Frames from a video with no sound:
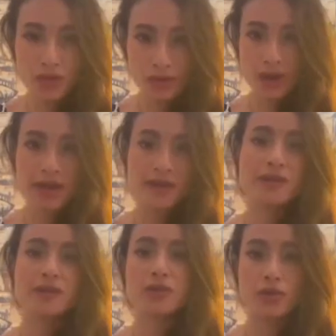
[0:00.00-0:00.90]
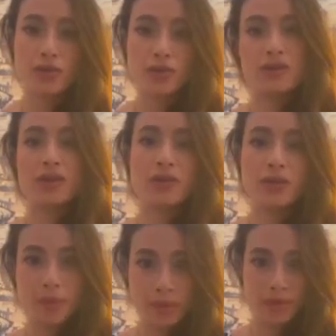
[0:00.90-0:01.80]
nice to see you
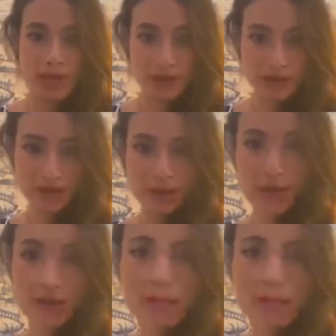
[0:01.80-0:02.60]
hypnotized by